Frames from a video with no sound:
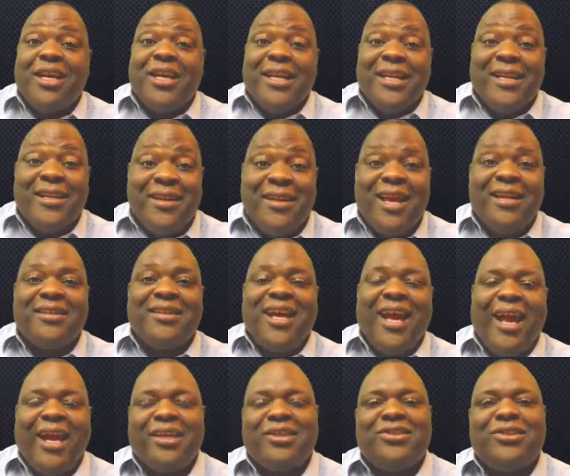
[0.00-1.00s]
net
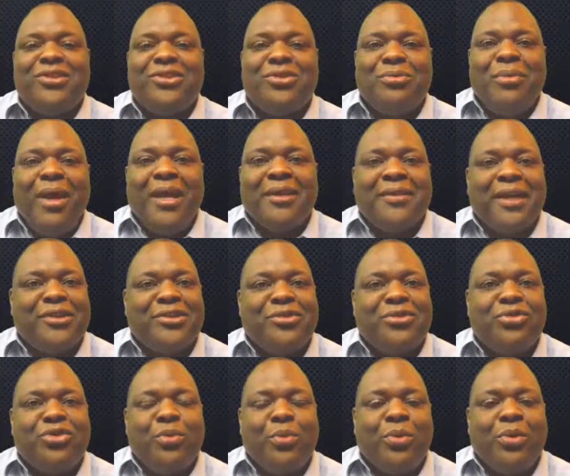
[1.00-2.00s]
cash did you make? That's your
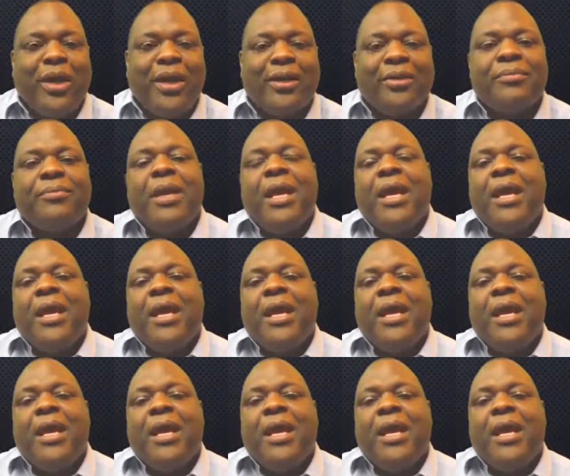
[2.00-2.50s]
numerator.